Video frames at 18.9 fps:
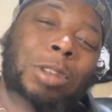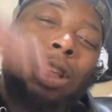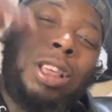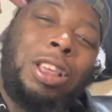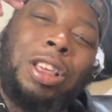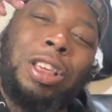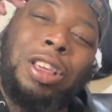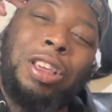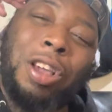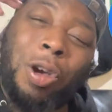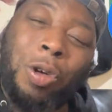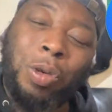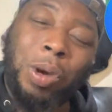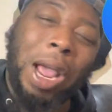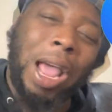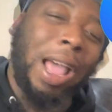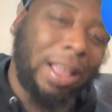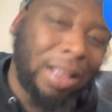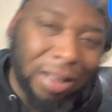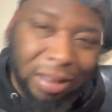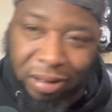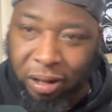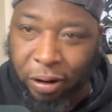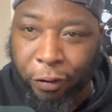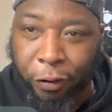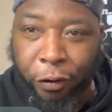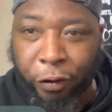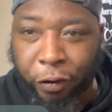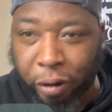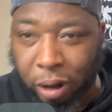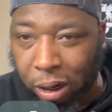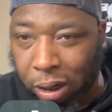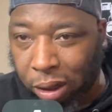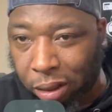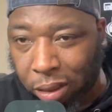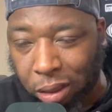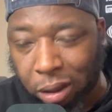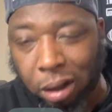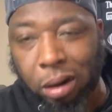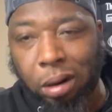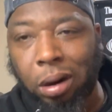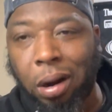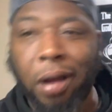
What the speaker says: Yo, that is a Philly thing.